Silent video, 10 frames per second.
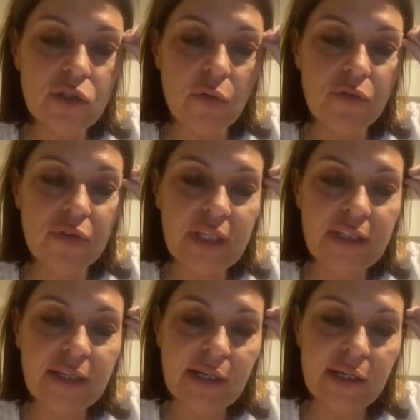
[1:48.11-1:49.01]
of
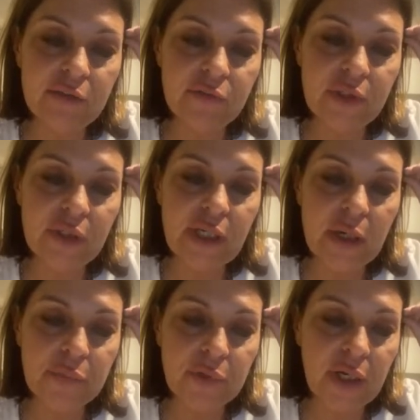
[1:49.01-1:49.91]
thin
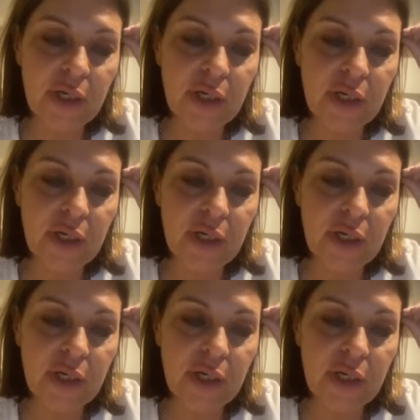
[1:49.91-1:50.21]
cambric